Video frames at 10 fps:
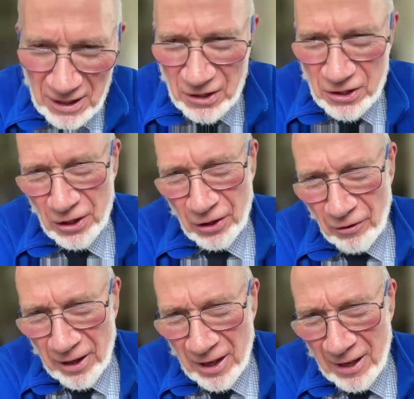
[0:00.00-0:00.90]
a
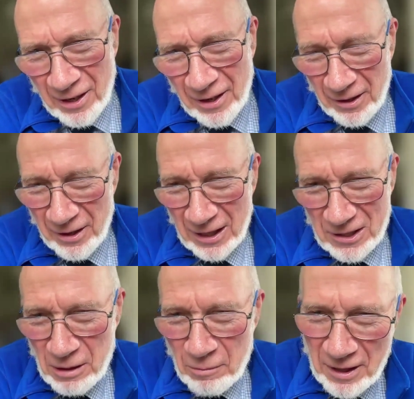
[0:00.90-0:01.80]
dictionary, had
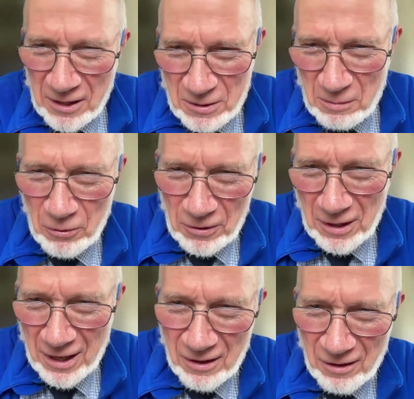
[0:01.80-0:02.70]
actually managed to
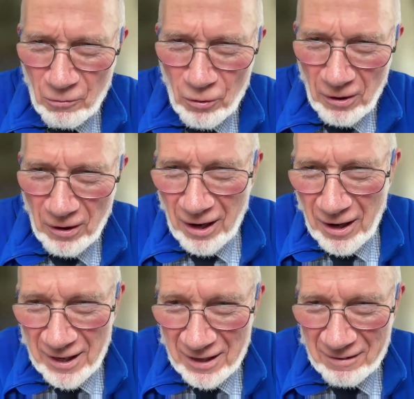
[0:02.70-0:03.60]
put together a
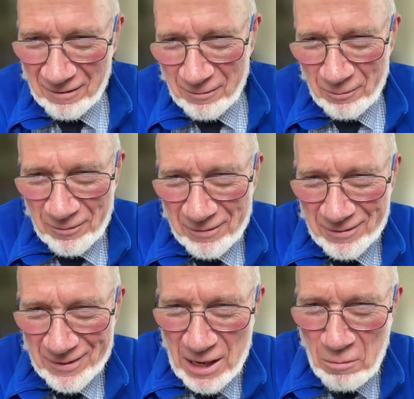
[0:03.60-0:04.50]
one-line
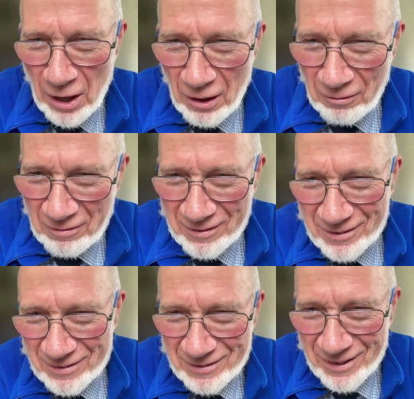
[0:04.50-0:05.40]
email
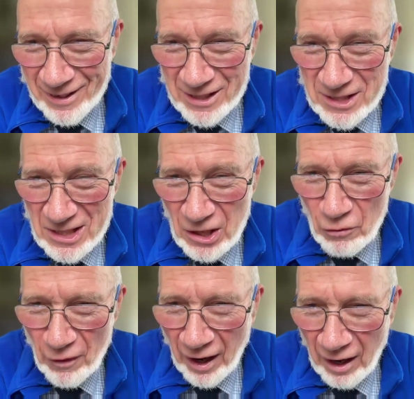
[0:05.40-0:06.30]
in
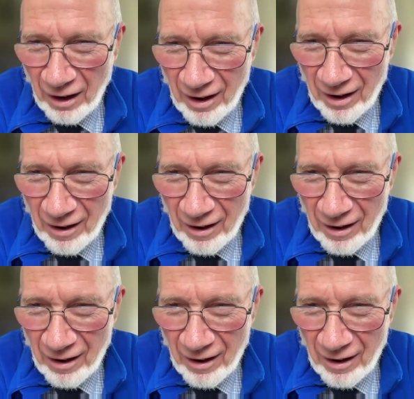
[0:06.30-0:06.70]
Slovak.